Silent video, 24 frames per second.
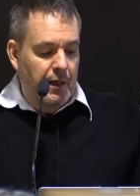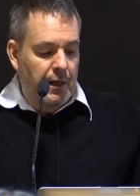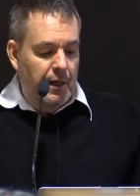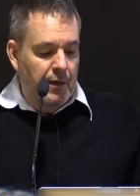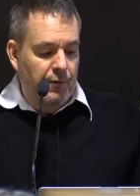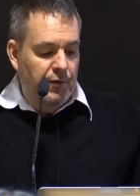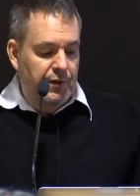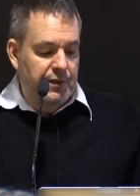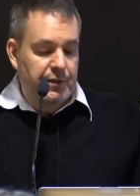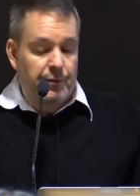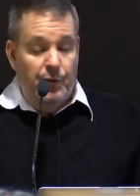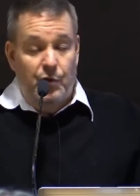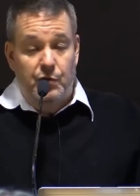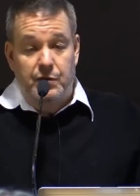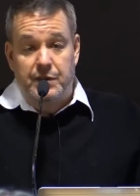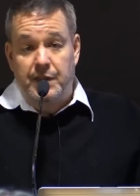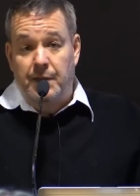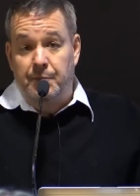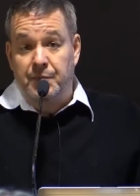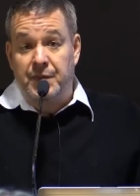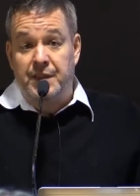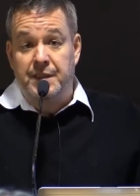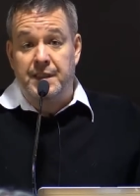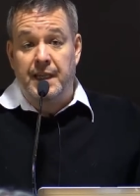it was the most
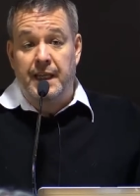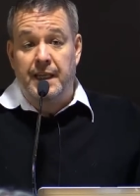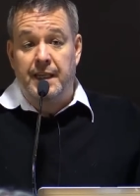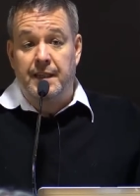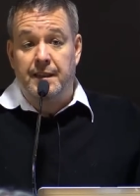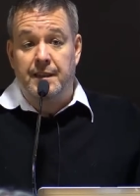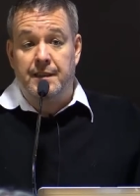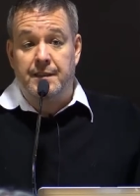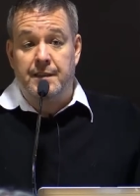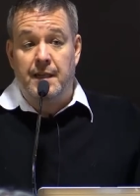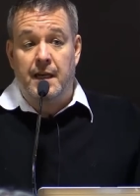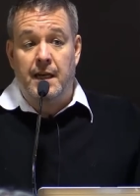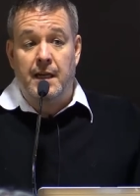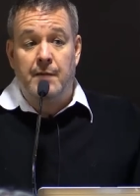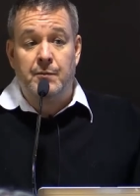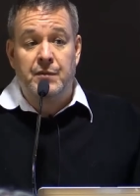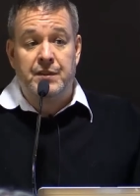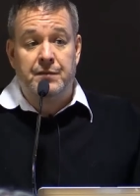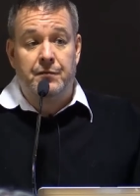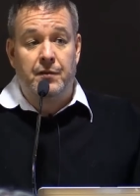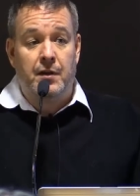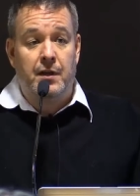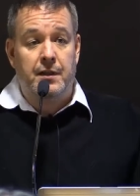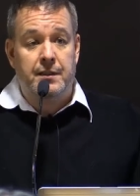up-to-date at the time,
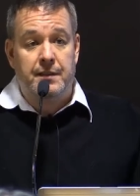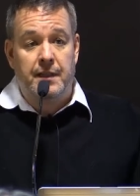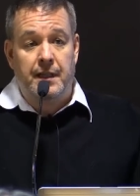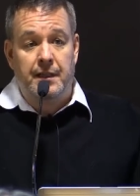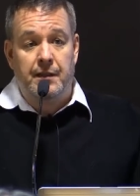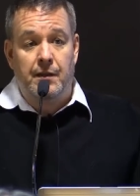as far as I